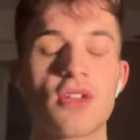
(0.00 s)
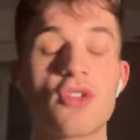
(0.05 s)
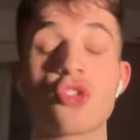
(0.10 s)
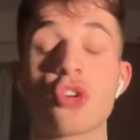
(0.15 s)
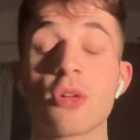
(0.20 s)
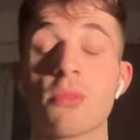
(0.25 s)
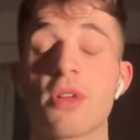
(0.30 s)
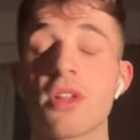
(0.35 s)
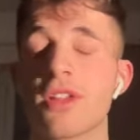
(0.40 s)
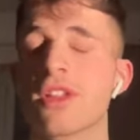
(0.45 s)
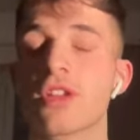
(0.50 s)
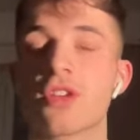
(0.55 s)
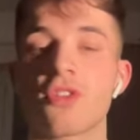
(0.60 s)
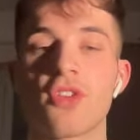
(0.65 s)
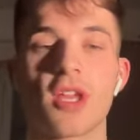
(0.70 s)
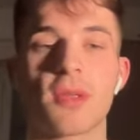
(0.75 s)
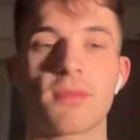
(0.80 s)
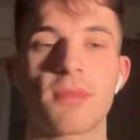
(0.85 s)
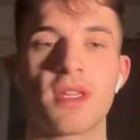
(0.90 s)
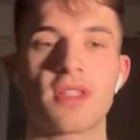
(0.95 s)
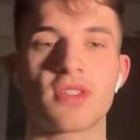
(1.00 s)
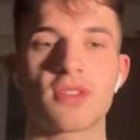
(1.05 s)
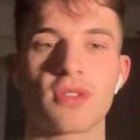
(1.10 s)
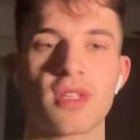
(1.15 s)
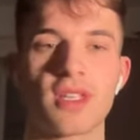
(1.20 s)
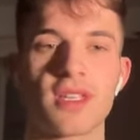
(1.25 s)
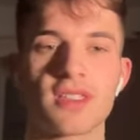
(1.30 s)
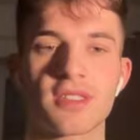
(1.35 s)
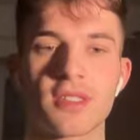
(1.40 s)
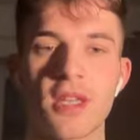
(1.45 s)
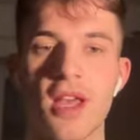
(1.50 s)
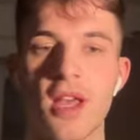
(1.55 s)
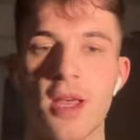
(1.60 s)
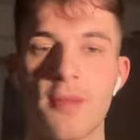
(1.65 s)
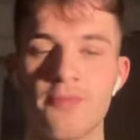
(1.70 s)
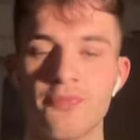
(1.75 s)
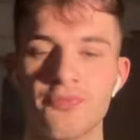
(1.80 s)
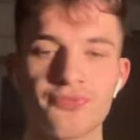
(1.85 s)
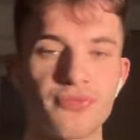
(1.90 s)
And John Muller did a great piece on this for